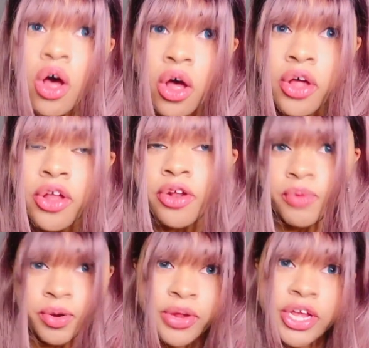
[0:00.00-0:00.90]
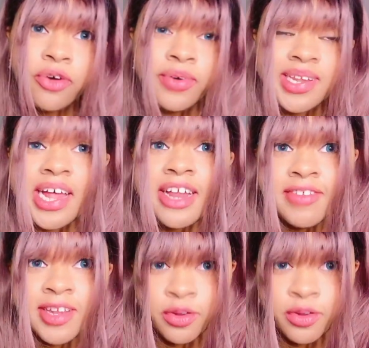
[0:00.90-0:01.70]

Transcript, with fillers: on when we go inside of